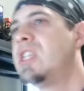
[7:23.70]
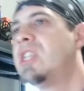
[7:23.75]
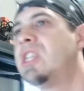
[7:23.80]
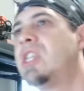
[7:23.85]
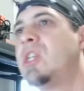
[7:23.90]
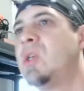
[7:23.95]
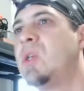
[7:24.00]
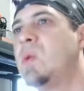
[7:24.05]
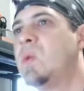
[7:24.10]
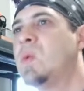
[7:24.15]

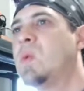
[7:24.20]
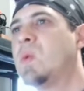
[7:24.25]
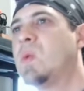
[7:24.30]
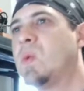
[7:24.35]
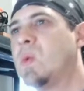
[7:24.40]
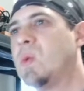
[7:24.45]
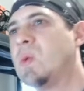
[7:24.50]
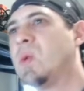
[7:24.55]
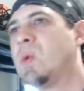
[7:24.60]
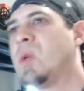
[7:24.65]
Doot,
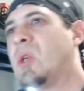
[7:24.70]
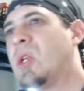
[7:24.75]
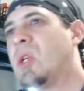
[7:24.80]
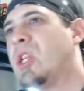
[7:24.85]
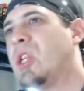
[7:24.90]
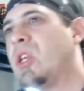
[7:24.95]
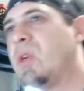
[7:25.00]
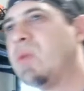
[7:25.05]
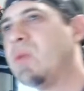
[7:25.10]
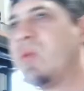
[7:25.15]

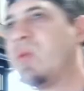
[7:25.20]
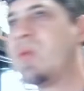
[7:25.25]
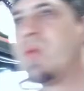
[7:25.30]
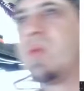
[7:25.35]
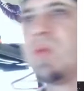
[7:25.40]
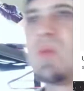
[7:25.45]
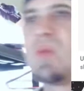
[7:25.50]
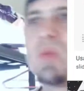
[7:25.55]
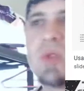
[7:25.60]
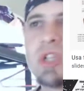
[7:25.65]
doot,
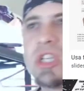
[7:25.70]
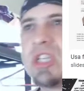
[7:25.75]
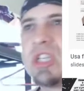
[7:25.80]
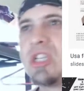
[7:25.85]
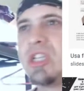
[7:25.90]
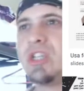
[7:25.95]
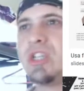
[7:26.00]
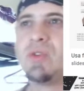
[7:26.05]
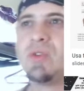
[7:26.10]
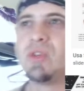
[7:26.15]

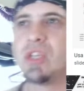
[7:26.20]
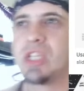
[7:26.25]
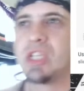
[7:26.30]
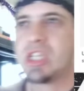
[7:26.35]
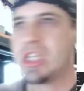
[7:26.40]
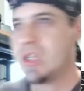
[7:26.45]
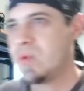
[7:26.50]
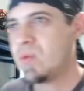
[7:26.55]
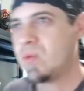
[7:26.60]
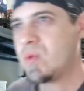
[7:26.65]
doot,
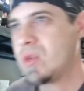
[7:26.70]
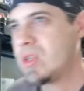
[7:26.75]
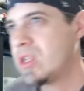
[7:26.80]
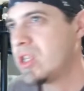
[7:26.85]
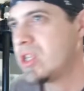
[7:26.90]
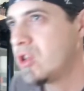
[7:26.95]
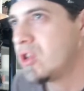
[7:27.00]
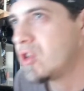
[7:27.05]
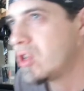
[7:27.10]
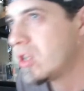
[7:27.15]
doot,
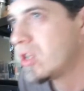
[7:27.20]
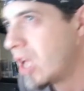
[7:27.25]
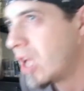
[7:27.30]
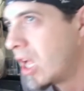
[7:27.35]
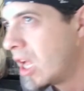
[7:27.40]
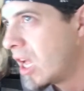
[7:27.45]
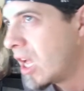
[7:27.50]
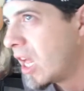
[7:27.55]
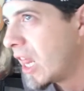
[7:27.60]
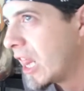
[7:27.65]
doot.
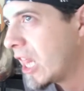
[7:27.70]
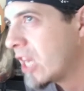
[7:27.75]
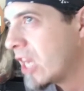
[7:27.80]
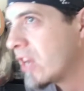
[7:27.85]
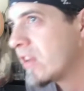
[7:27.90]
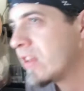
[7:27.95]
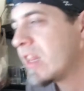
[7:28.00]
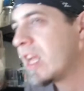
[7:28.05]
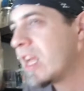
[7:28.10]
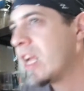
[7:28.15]
I think
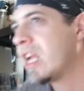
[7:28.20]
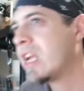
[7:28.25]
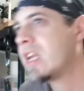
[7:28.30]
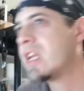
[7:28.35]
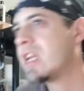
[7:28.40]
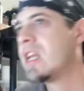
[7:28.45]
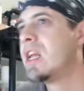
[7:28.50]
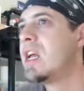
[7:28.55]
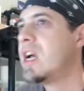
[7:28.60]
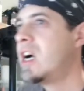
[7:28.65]
there's like,
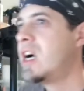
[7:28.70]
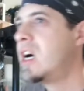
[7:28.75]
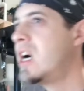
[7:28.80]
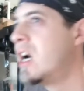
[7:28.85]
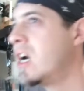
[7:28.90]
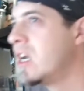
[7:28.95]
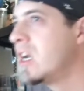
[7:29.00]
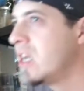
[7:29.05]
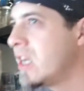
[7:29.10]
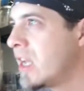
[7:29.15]

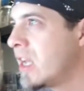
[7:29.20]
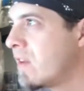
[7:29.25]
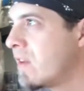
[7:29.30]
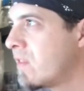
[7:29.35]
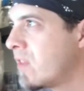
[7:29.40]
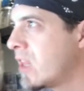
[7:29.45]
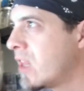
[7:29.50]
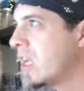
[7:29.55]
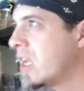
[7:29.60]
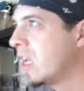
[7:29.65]
you have
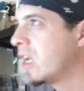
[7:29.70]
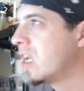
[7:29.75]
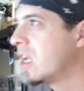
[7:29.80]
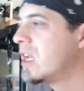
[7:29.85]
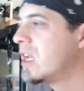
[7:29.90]
like